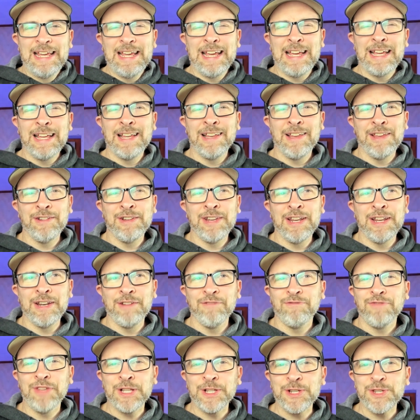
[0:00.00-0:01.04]
it didn't
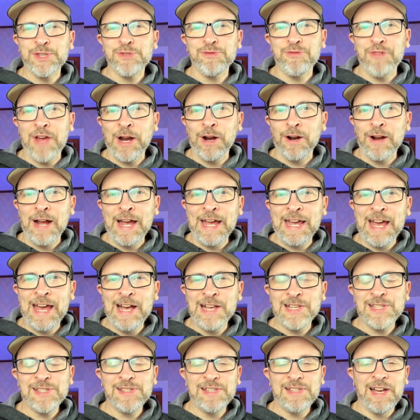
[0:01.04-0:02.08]
feel as fair, I guess.